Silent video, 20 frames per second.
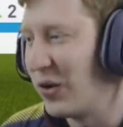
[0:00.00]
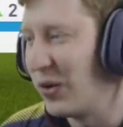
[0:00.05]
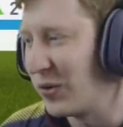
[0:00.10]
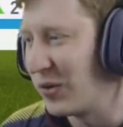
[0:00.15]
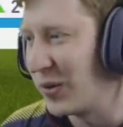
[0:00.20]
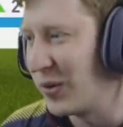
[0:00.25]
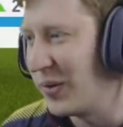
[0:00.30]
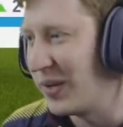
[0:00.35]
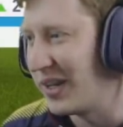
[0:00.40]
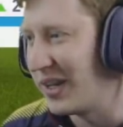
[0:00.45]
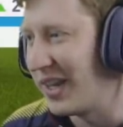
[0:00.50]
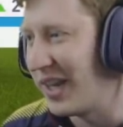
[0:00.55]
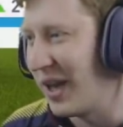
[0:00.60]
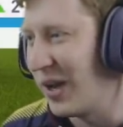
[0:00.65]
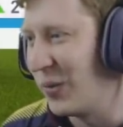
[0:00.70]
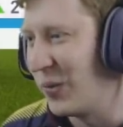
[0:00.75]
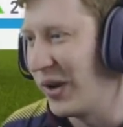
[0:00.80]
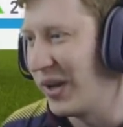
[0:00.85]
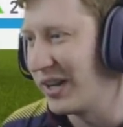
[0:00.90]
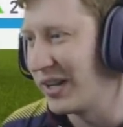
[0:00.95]
Hopefully, we can
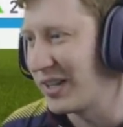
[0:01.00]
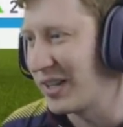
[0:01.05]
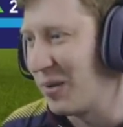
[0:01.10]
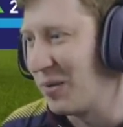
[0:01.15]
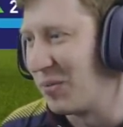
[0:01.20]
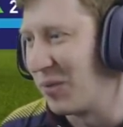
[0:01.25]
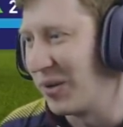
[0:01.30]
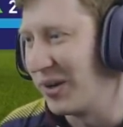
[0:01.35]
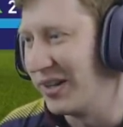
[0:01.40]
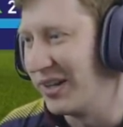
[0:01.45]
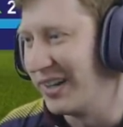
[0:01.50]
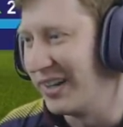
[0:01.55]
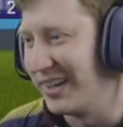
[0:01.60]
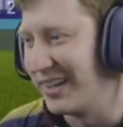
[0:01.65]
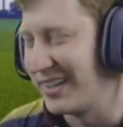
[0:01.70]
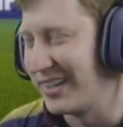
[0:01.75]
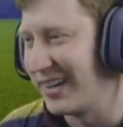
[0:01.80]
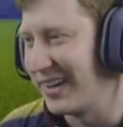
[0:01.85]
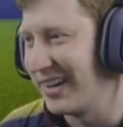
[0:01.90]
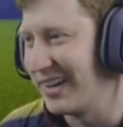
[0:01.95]
get a win at some point
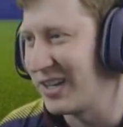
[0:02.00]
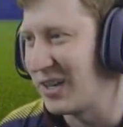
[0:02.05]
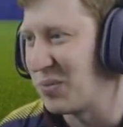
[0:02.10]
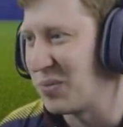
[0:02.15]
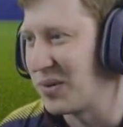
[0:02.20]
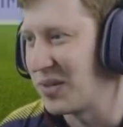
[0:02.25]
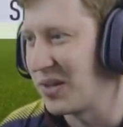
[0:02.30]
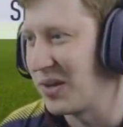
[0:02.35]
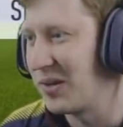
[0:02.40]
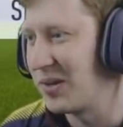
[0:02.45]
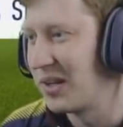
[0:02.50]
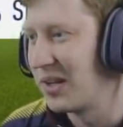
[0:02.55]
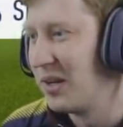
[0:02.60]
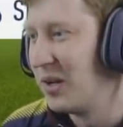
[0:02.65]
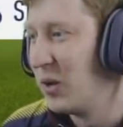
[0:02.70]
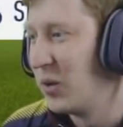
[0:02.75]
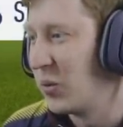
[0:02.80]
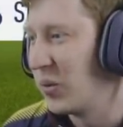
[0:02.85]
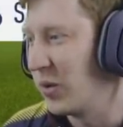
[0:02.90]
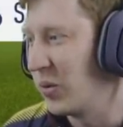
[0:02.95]
in today's episode.
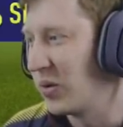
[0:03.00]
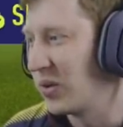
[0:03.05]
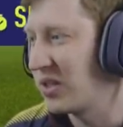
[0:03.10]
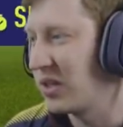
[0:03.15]
We